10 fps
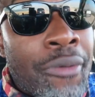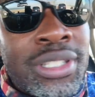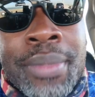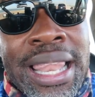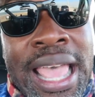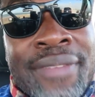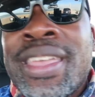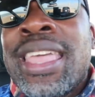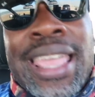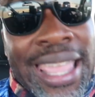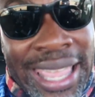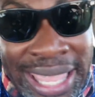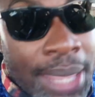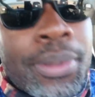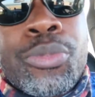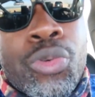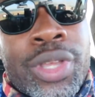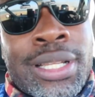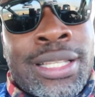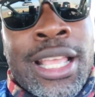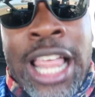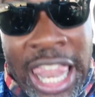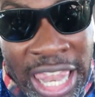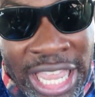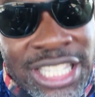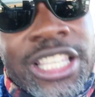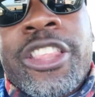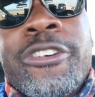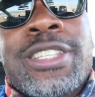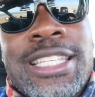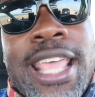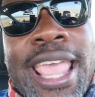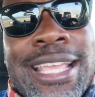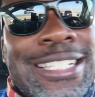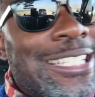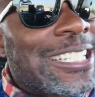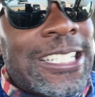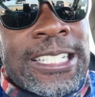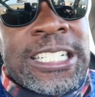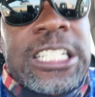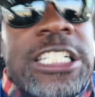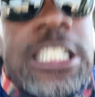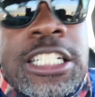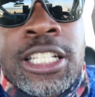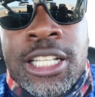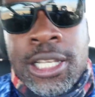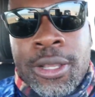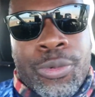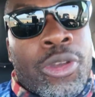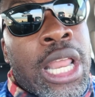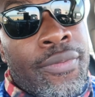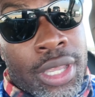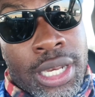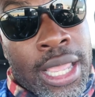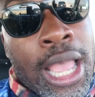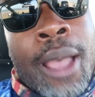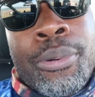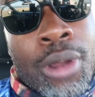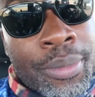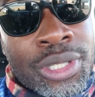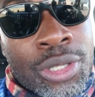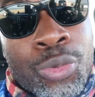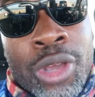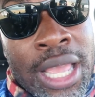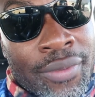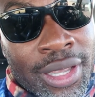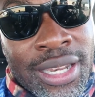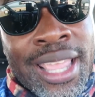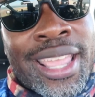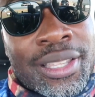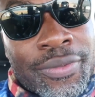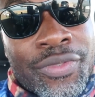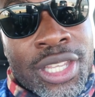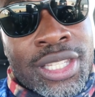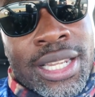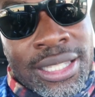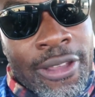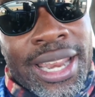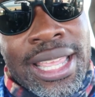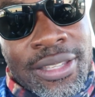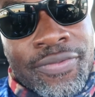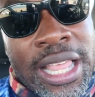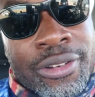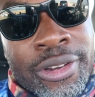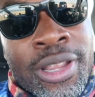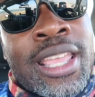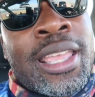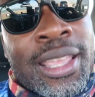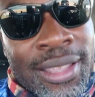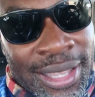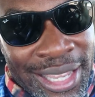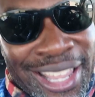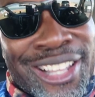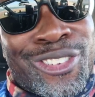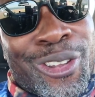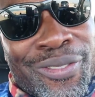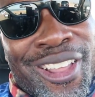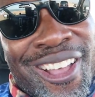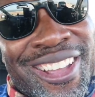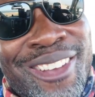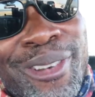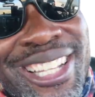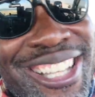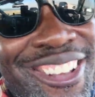hours of my life and keep it moving. Lesson learned today. Ugh. We're gonna have a good day. I promise you, we're gonna have a good day and catch some fish. Let's try to catch some flounder. Enjoy the vlog. Come on, let's